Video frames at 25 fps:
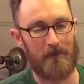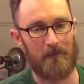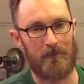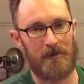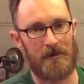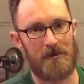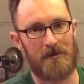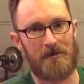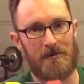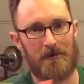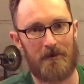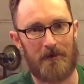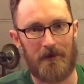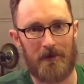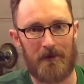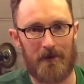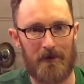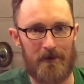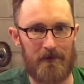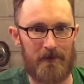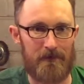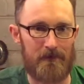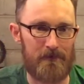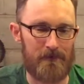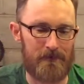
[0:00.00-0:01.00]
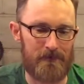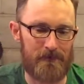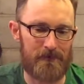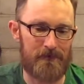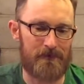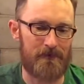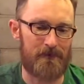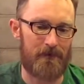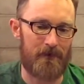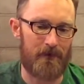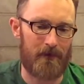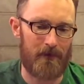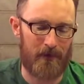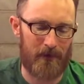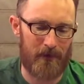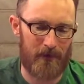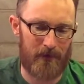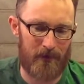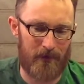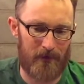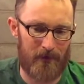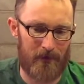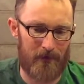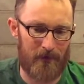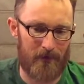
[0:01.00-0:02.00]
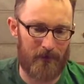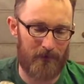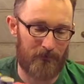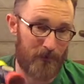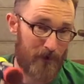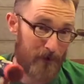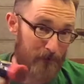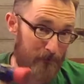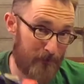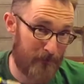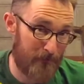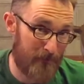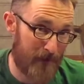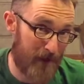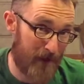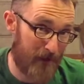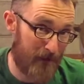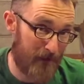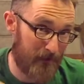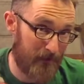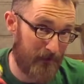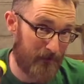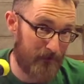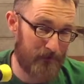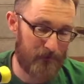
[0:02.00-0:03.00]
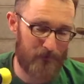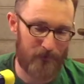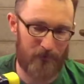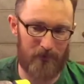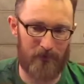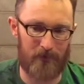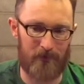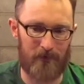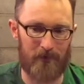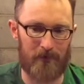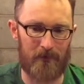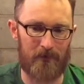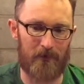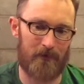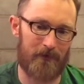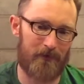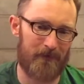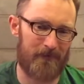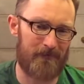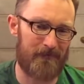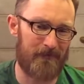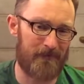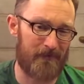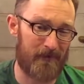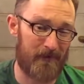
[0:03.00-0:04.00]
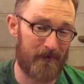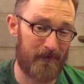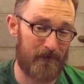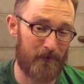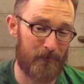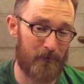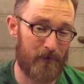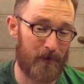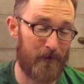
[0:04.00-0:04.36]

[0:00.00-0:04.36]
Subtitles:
Be sure to use a rubber mallet, or this is, I think,